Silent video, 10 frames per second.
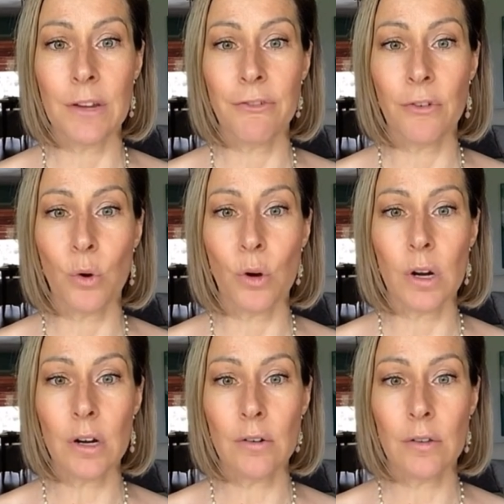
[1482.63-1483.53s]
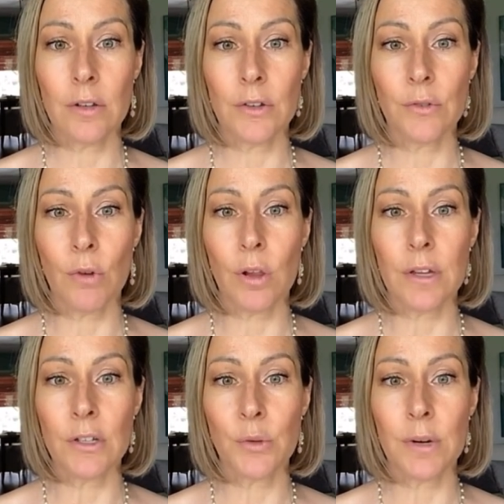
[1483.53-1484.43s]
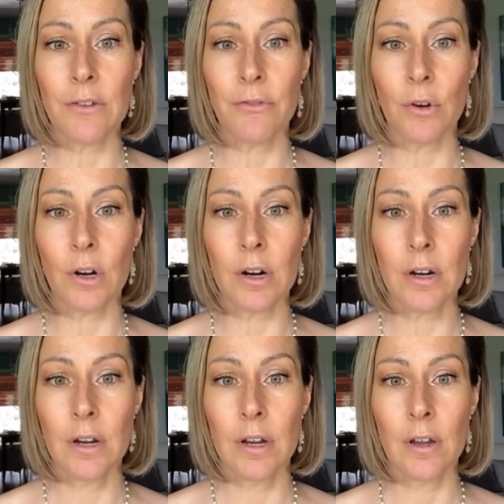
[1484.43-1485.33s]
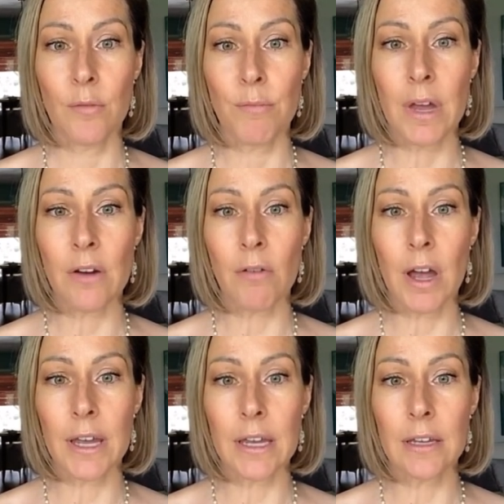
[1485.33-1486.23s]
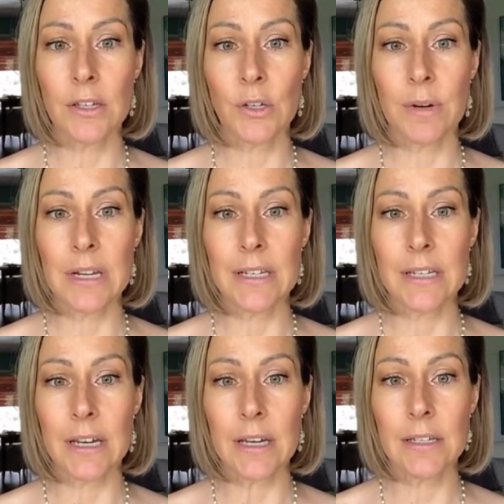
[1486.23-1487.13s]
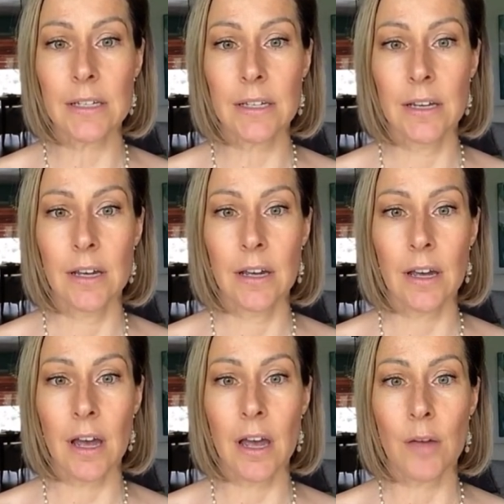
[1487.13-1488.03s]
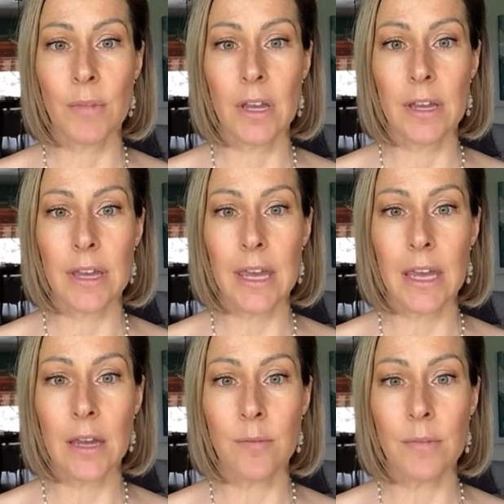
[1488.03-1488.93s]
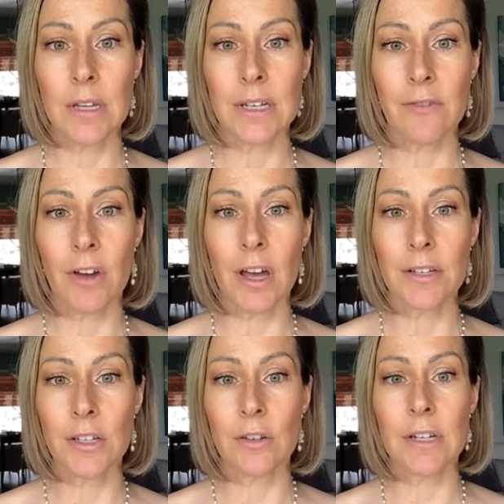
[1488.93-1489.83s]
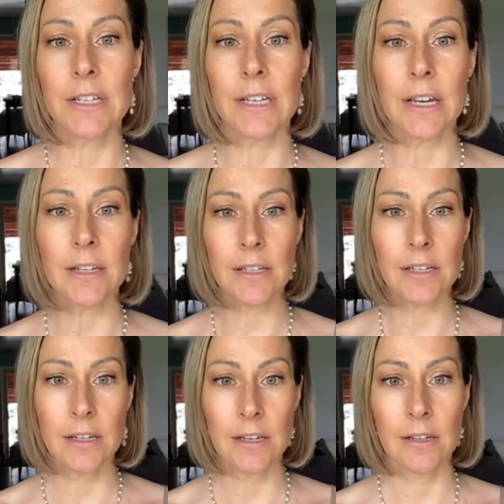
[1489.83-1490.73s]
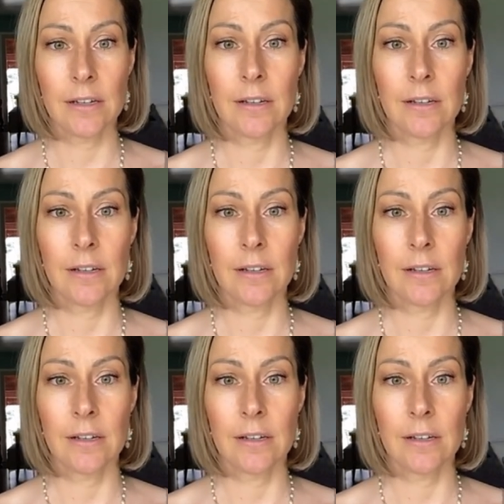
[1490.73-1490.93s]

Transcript: 24. There's Roland. 24. Meta Rocket is 26. Um, Game Devox 36.